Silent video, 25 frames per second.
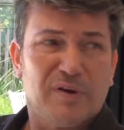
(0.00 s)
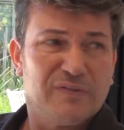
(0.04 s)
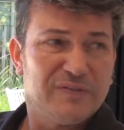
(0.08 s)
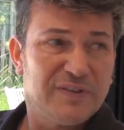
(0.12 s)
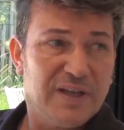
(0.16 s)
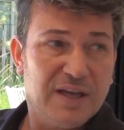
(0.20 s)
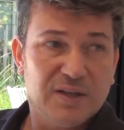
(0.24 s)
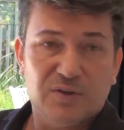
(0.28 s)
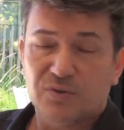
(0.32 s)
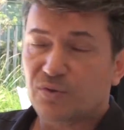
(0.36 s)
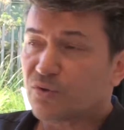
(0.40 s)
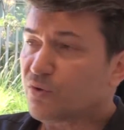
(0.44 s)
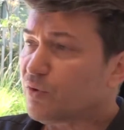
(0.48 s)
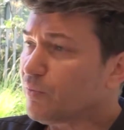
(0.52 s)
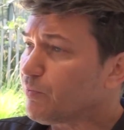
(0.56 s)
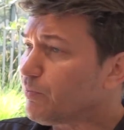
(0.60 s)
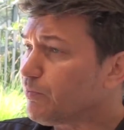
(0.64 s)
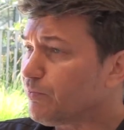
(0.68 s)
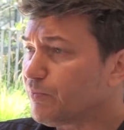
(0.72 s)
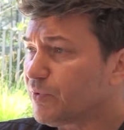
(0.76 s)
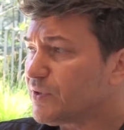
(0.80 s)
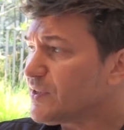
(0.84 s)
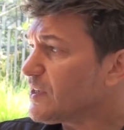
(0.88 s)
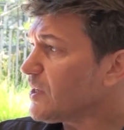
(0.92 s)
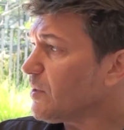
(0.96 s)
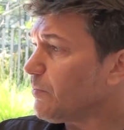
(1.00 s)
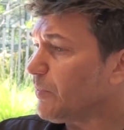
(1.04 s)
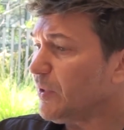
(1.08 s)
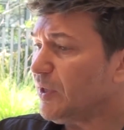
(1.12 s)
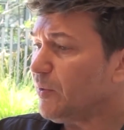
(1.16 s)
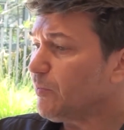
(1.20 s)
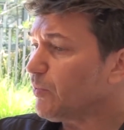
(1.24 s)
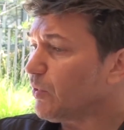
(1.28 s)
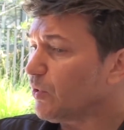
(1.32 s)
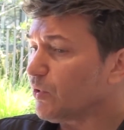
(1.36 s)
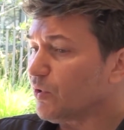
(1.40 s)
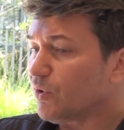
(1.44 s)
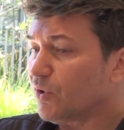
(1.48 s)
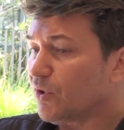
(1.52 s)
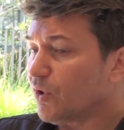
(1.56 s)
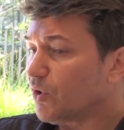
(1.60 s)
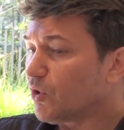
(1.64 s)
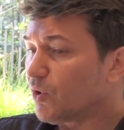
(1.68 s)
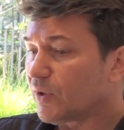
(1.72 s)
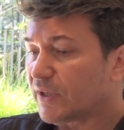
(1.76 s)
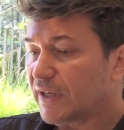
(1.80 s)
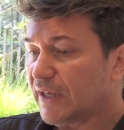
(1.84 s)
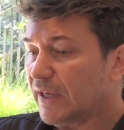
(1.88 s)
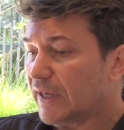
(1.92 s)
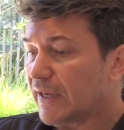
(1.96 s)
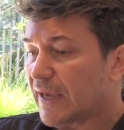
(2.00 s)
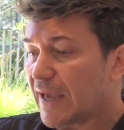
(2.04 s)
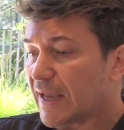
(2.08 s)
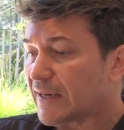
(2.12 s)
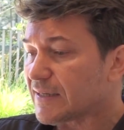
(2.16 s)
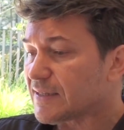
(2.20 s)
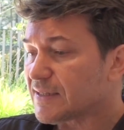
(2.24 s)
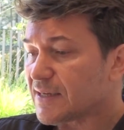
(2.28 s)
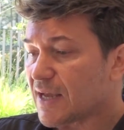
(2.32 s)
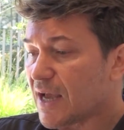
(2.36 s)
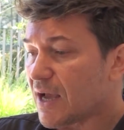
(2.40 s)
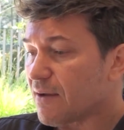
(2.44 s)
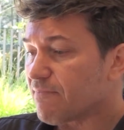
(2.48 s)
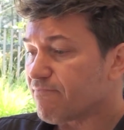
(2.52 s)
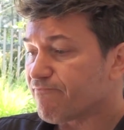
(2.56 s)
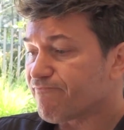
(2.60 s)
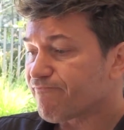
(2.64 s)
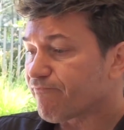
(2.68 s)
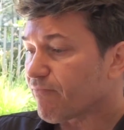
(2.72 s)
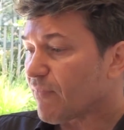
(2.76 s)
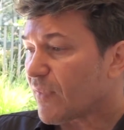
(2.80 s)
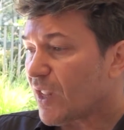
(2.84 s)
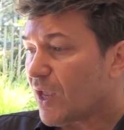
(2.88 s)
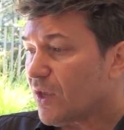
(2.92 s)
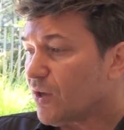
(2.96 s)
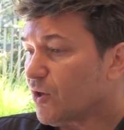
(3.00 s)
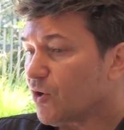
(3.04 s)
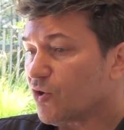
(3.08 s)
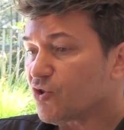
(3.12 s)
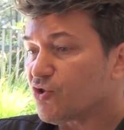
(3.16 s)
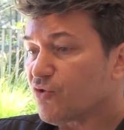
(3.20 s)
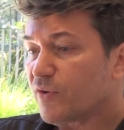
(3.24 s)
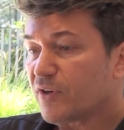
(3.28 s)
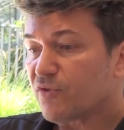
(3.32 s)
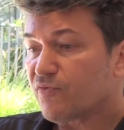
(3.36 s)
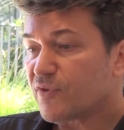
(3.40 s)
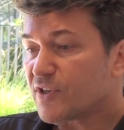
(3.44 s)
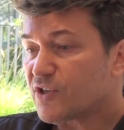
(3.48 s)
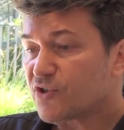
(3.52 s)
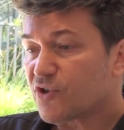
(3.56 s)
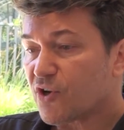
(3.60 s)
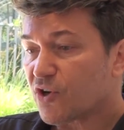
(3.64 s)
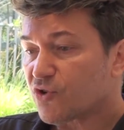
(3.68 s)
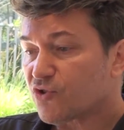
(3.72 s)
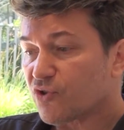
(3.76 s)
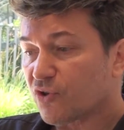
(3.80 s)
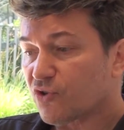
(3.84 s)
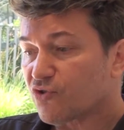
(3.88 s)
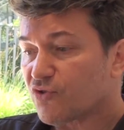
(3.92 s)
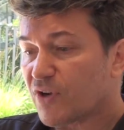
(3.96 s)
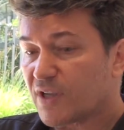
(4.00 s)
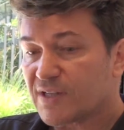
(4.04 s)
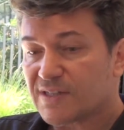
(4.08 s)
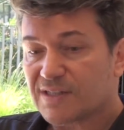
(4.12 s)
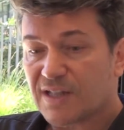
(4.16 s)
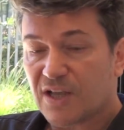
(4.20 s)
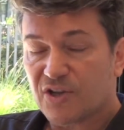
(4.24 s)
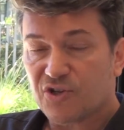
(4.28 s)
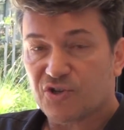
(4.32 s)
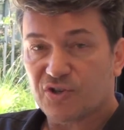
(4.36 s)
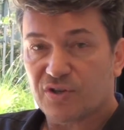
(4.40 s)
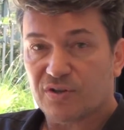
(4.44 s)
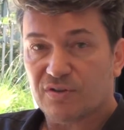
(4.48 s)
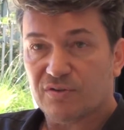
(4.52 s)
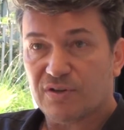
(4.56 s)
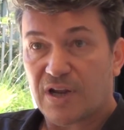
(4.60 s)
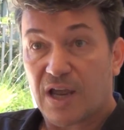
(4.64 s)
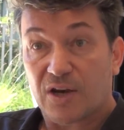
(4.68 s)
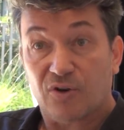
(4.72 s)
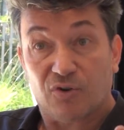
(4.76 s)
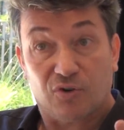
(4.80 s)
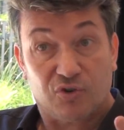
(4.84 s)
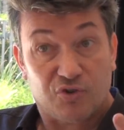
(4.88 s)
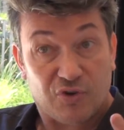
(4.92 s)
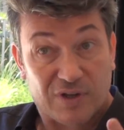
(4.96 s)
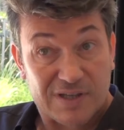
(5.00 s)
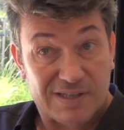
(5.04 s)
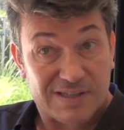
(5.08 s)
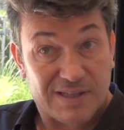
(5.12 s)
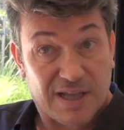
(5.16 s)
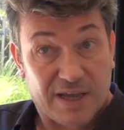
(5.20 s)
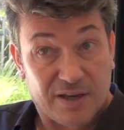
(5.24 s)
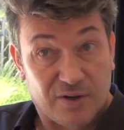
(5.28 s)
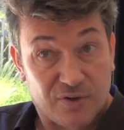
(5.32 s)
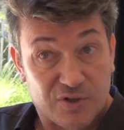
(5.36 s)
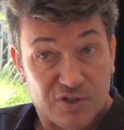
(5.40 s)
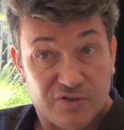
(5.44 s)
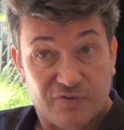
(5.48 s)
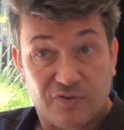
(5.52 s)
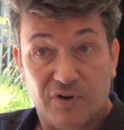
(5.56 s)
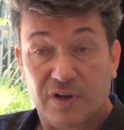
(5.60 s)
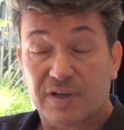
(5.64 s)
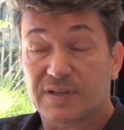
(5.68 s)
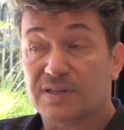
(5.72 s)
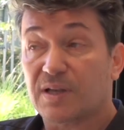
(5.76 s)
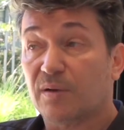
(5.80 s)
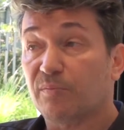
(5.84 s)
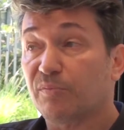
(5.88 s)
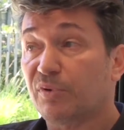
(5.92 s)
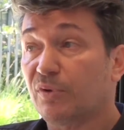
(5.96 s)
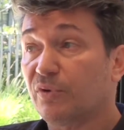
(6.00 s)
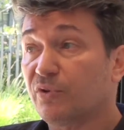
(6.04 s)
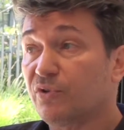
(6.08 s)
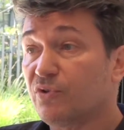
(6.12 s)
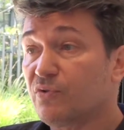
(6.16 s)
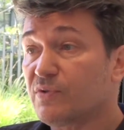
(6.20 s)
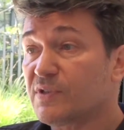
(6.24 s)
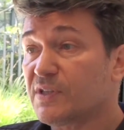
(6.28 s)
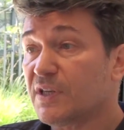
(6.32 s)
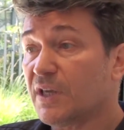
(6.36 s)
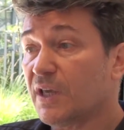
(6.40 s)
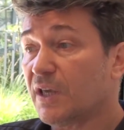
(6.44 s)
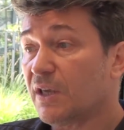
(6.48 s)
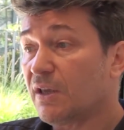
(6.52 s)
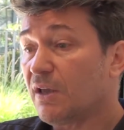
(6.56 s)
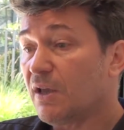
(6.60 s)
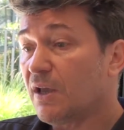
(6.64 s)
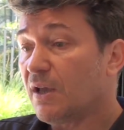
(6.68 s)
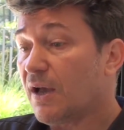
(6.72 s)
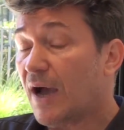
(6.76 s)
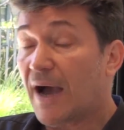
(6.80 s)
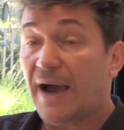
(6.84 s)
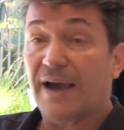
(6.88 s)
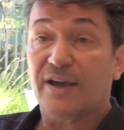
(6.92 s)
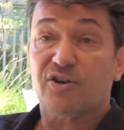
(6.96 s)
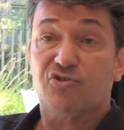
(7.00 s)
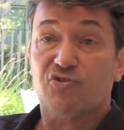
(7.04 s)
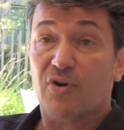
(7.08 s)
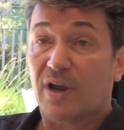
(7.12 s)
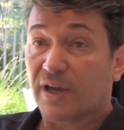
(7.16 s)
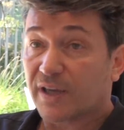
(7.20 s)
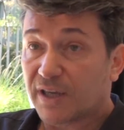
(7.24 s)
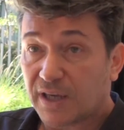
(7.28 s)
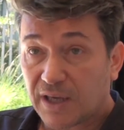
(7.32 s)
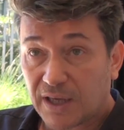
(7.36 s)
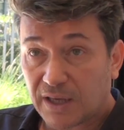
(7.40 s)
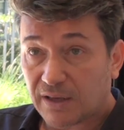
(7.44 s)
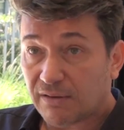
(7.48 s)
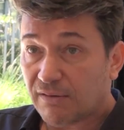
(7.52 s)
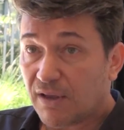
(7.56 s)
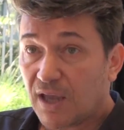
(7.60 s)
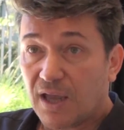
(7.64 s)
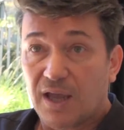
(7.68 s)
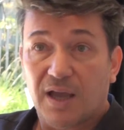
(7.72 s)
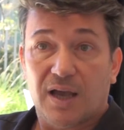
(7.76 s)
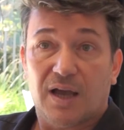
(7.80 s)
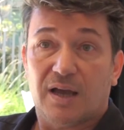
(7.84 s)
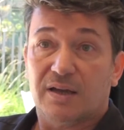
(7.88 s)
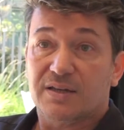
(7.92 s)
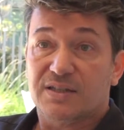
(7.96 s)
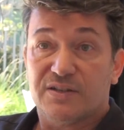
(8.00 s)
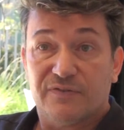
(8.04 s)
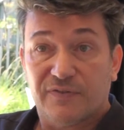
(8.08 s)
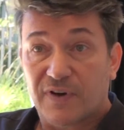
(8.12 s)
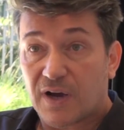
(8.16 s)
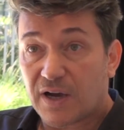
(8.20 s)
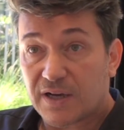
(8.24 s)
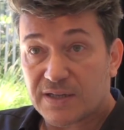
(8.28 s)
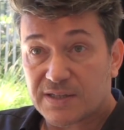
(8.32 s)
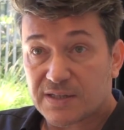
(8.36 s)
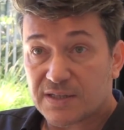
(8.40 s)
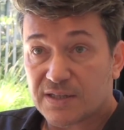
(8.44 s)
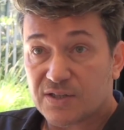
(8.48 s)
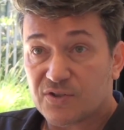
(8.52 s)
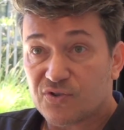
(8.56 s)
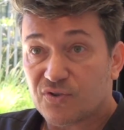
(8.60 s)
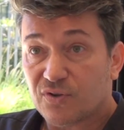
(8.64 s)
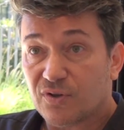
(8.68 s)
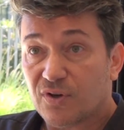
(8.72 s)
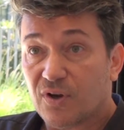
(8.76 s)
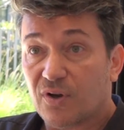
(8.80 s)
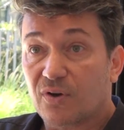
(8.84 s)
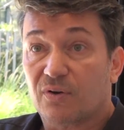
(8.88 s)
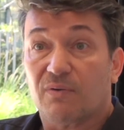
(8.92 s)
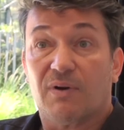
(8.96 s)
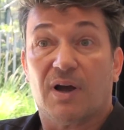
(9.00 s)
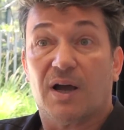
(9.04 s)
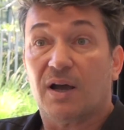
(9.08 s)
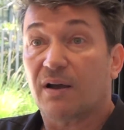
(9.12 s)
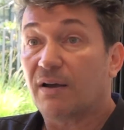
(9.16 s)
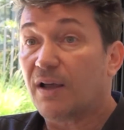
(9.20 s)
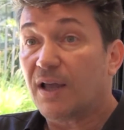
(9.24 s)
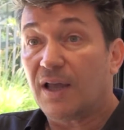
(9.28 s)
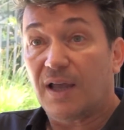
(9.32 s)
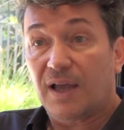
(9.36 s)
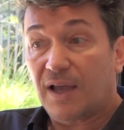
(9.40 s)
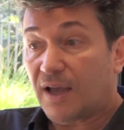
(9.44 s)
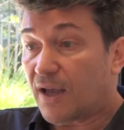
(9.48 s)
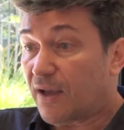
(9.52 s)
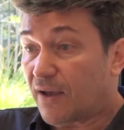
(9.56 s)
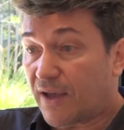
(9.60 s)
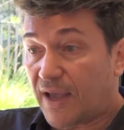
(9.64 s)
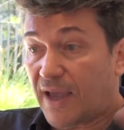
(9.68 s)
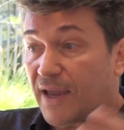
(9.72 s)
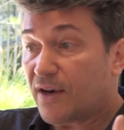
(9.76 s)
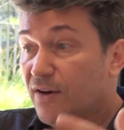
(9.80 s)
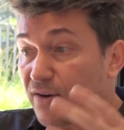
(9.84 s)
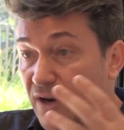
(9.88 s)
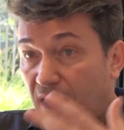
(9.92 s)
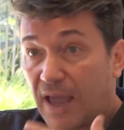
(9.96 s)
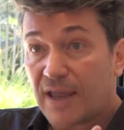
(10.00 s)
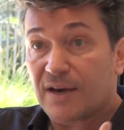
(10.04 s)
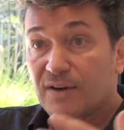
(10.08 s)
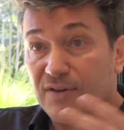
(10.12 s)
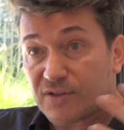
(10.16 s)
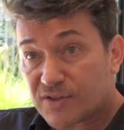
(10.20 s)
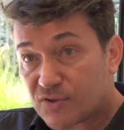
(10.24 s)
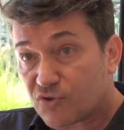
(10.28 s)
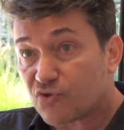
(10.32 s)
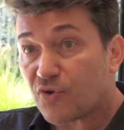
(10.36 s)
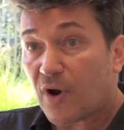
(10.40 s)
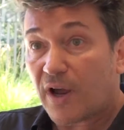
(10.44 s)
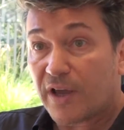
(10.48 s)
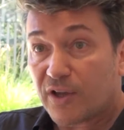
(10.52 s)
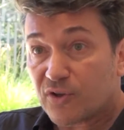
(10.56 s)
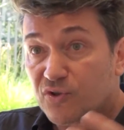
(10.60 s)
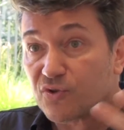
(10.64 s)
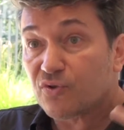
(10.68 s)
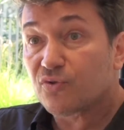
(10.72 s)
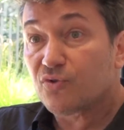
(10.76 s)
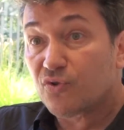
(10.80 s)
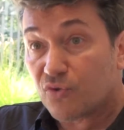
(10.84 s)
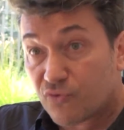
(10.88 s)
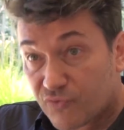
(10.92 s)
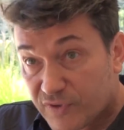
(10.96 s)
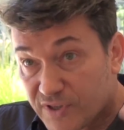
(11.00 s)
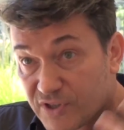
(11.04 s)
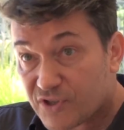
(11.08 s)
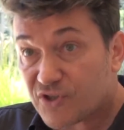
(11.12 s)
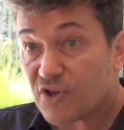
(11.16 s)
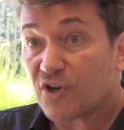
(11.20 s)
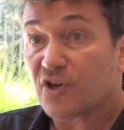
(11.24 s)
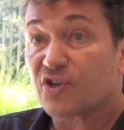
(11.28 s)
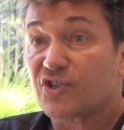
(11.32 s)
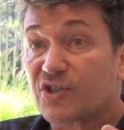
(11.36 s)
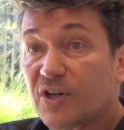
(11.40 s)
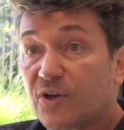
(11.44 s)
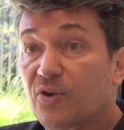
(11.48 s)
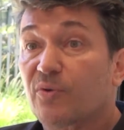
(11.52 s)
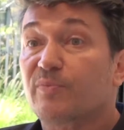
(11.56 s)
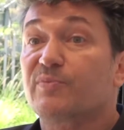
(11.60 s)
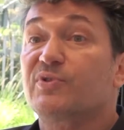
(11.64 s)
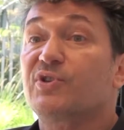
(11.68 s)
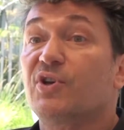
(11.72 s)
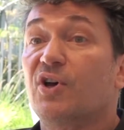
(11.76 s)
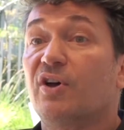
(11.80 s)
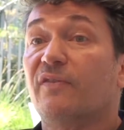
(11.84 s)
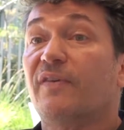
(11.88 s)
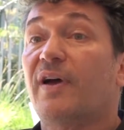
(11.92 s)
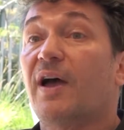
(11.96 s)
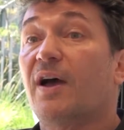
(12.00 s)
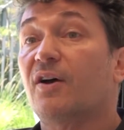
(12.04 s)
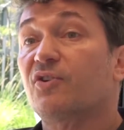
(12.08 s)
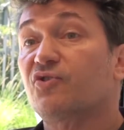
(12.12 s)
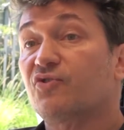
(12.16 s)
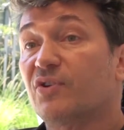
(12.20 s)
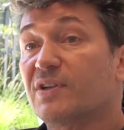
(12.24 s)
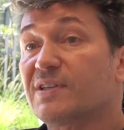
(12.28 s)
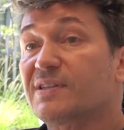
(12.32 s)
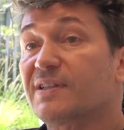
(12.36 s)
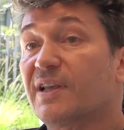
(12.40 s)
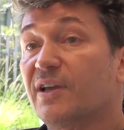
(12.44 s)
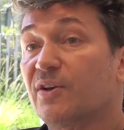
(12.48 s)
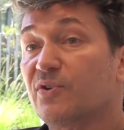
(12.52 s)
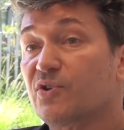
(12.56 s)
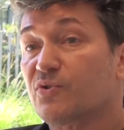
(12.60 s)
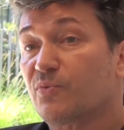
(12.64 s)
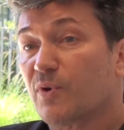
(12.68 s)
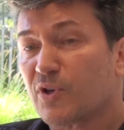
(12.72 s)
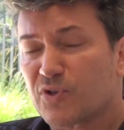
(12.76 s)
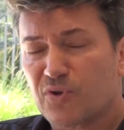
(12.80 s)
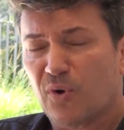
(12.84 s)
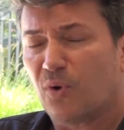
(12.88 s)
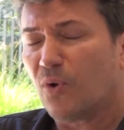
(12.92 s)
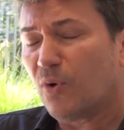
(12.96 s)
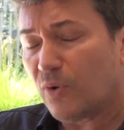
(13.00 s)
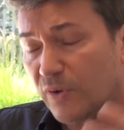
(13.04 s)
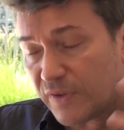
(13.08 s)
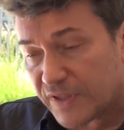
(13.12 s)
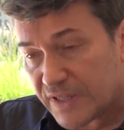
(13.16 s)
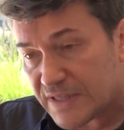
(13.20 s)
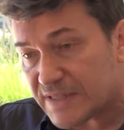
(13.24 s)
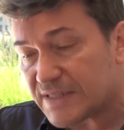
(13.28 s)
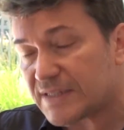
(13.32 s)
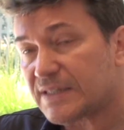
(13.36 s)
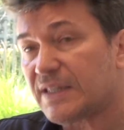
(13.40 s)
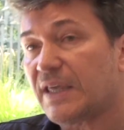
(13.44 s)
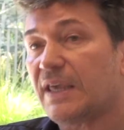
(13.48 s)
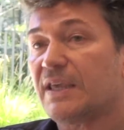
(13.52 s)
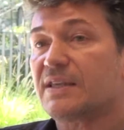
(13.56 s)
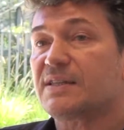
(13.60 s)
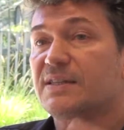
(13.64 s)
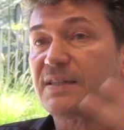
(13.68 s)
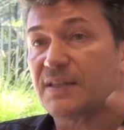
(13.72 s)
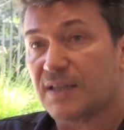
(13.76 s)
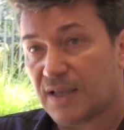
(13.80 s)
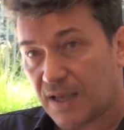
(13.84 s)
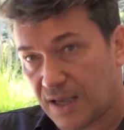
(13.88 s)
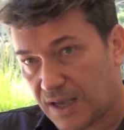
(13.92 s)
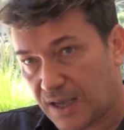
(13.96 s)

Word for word: of that, you could see people, looking at, doing research on translation and on translators, for example, using eye tracking devices, and trying to do research and observe how translators work. So all these things